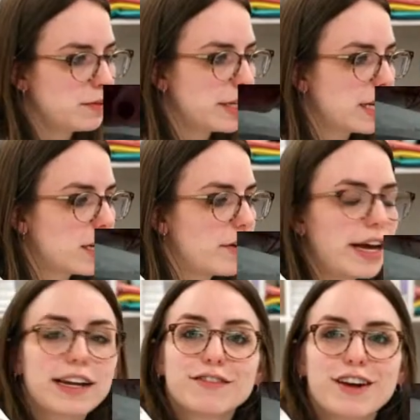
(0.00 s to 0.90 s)
we can go
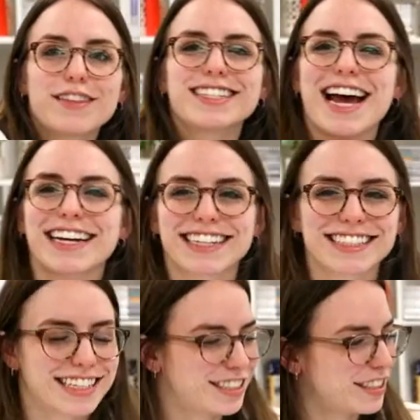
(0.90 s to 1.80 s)
ahead and run the tacking
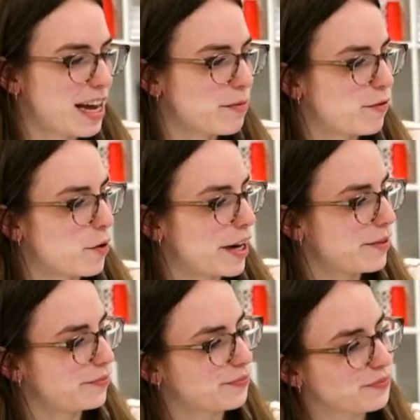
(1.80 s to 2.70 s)
stitch step for it.